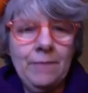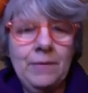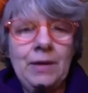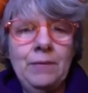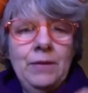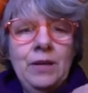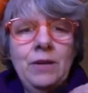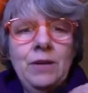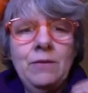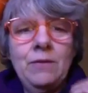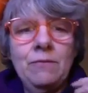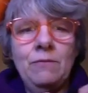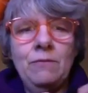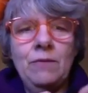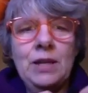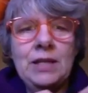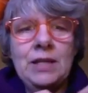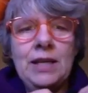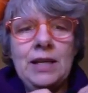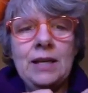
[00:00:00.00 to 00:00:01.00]
Here we go.
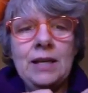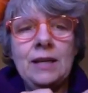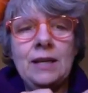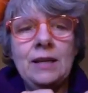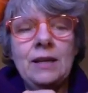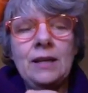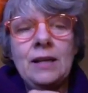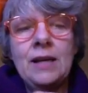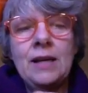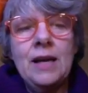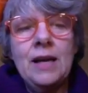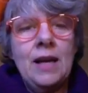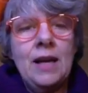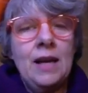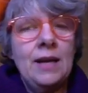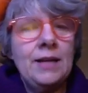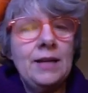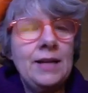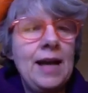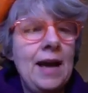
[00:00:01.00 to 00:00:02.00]
Ready
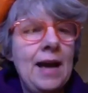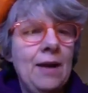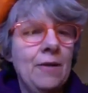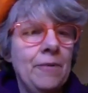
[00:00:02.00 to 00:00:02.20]
now.